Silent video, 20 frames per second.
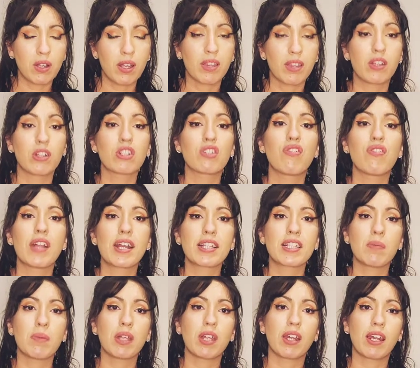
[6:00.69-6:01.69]
and there's
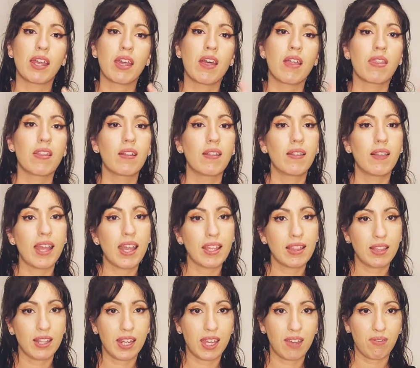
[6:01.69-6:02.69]
flexibility, the
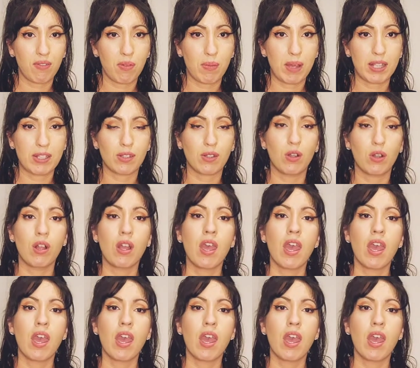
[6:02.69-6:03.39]
lengthening muscle.